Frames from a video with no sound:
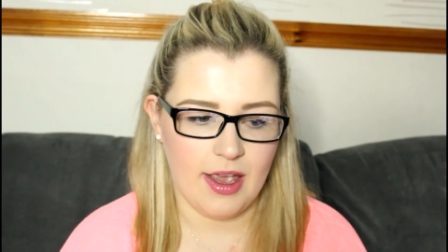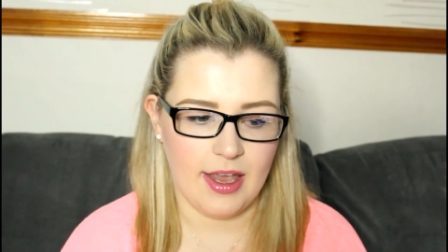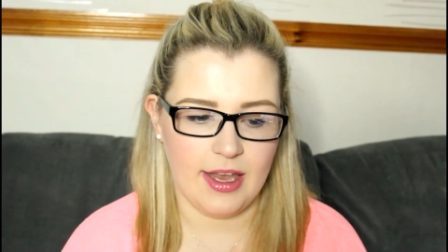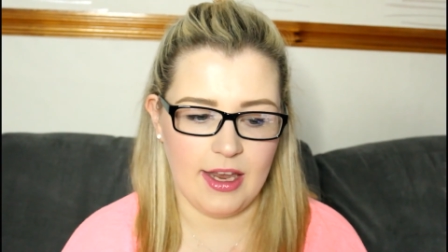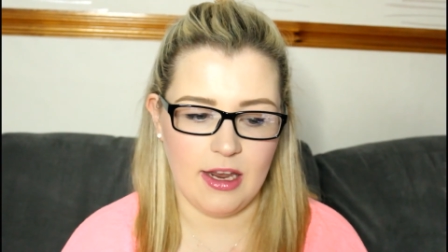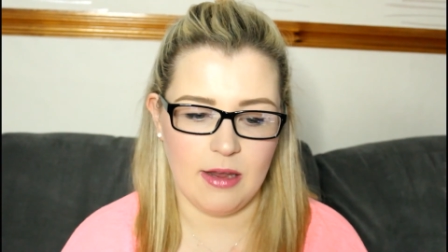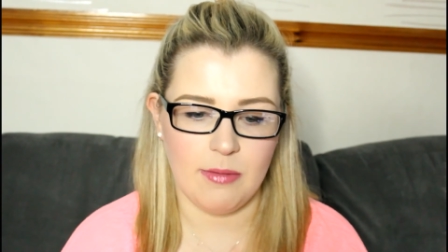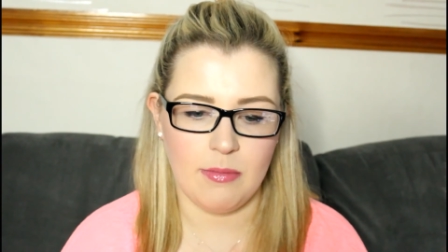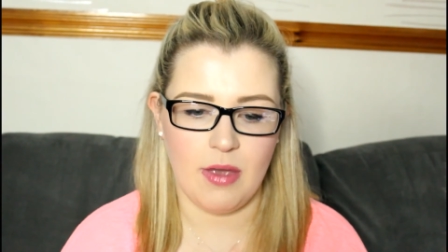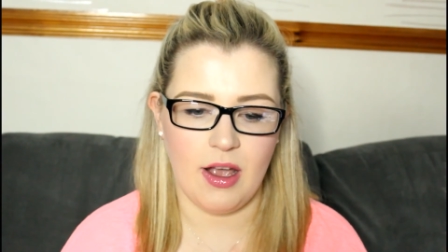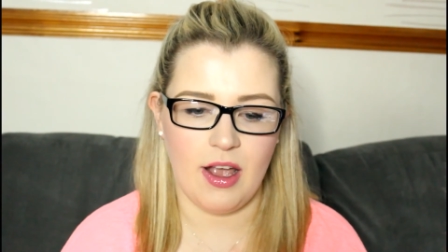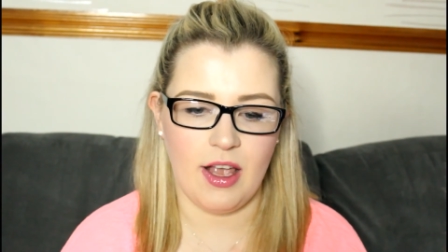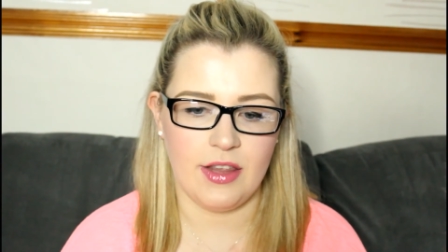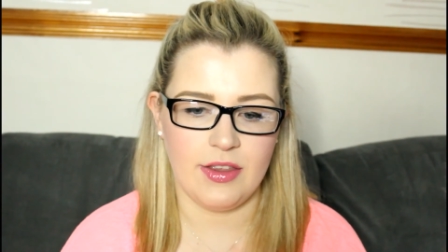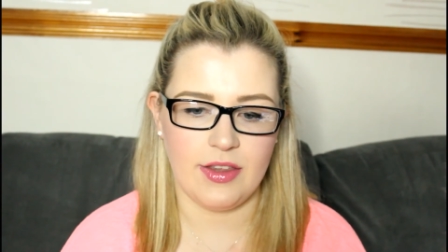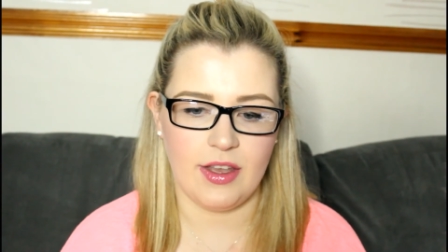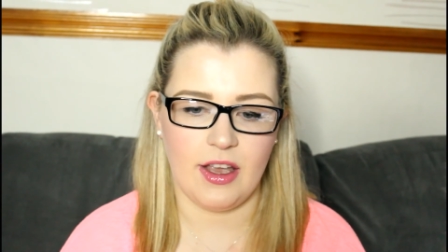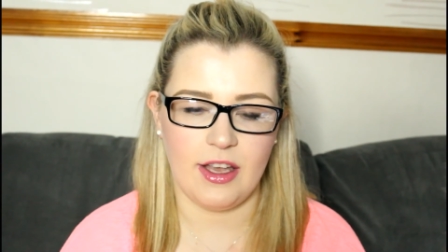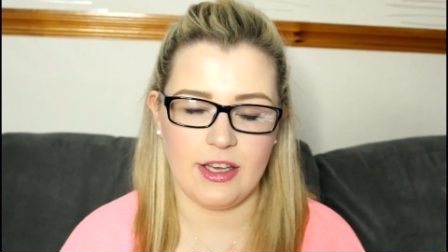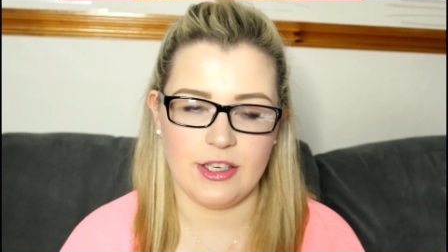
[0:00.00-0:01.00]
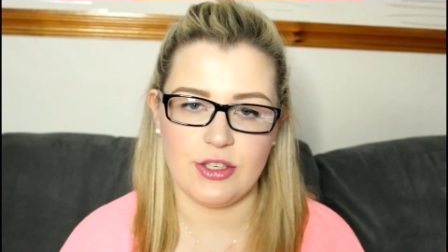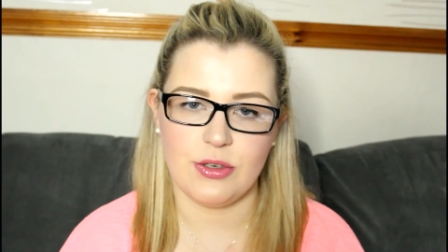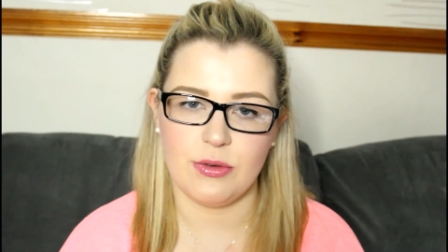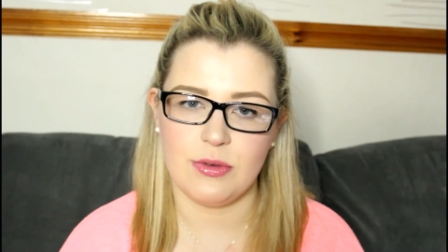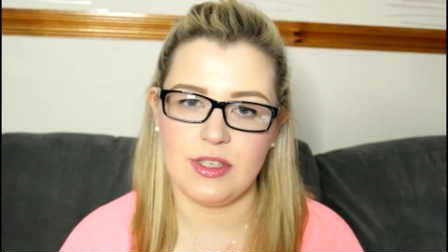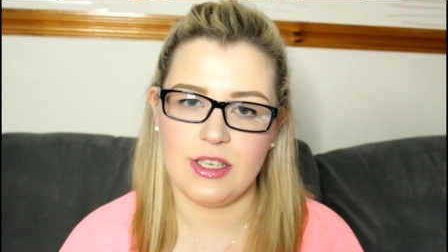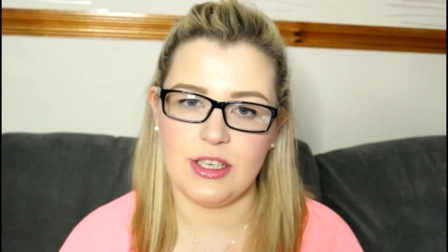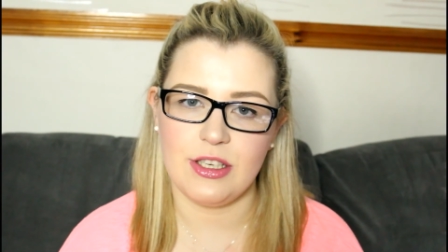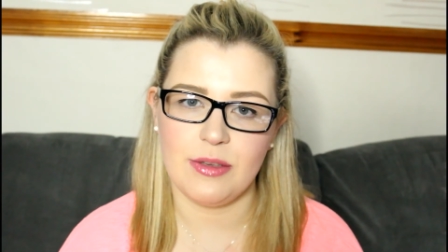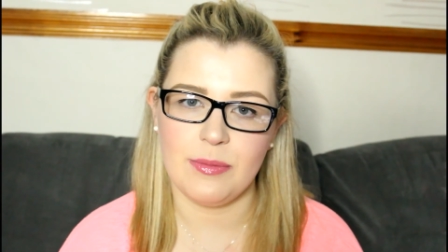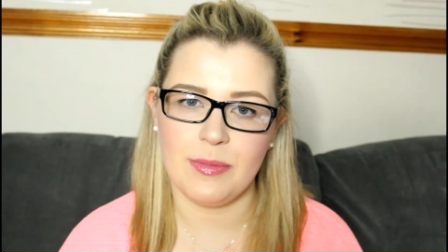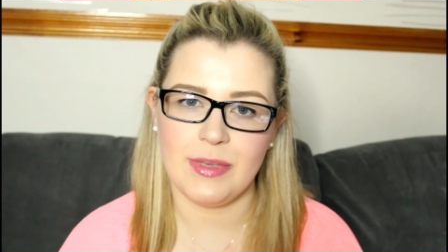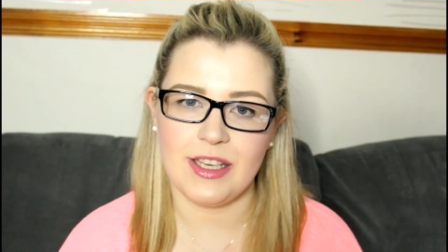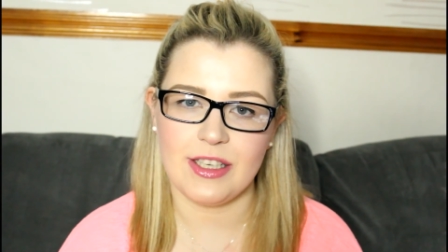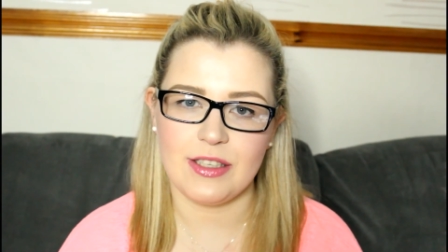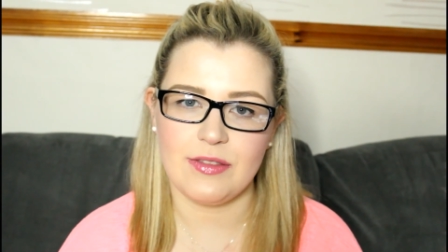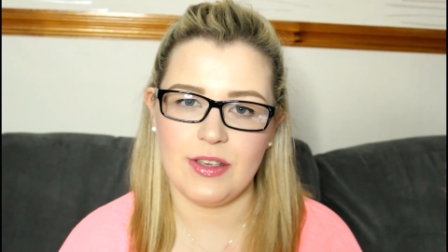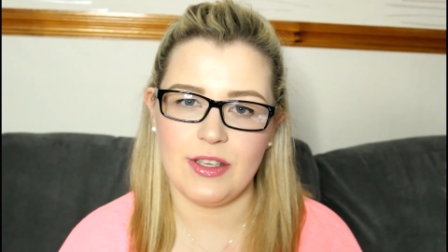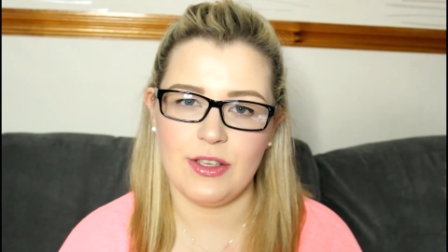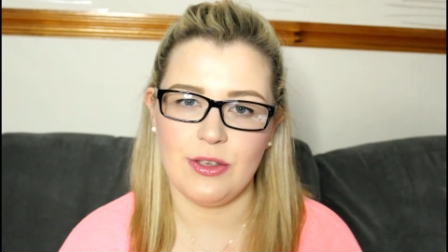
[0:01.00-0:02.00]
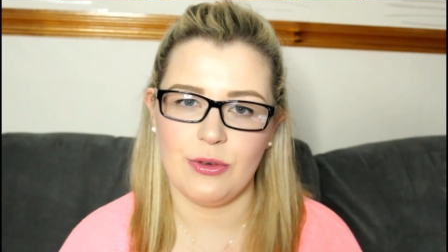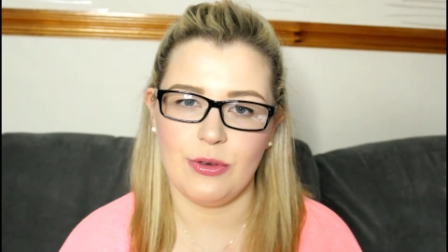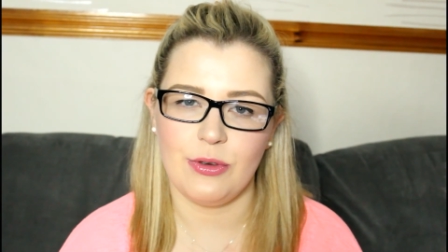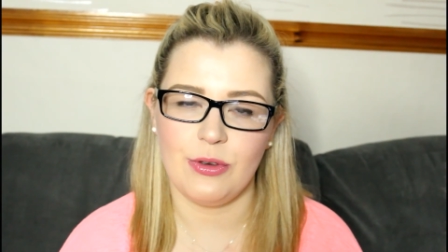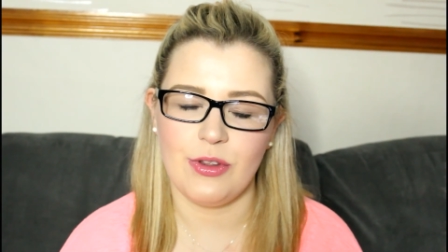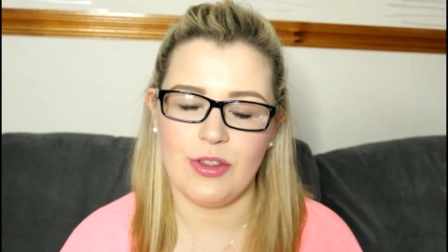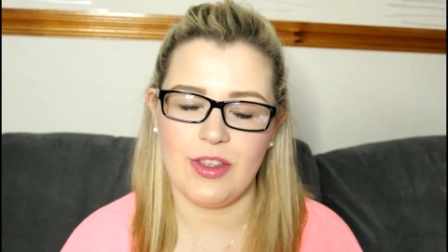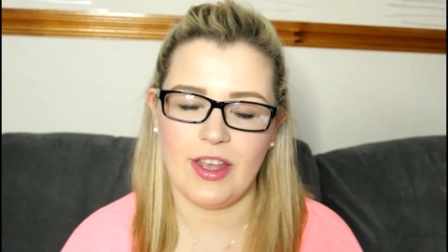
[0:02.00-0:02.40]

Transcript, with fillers: and I shall see you in my next video.